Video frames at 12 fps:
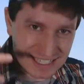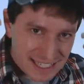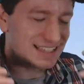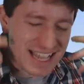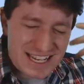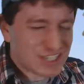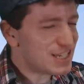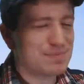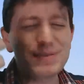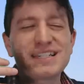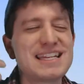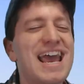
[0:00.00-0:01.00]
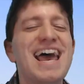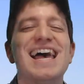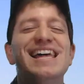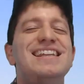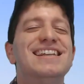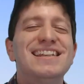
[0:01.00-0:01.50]

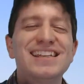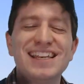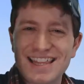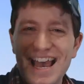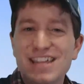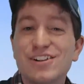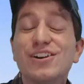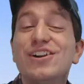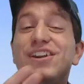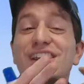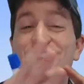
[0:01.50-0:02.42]
that you're good at